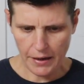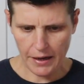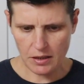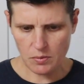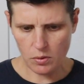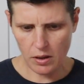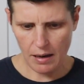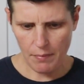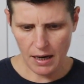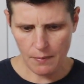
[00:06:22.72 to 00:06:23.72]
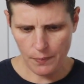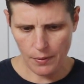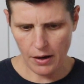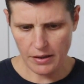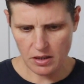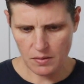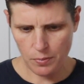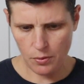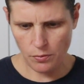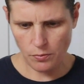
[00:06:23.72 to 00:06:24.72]
eggs will come up. I just
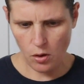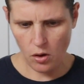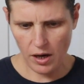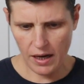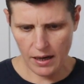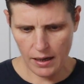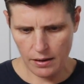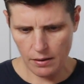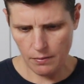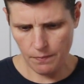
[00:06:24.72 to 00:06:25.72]
put raw egg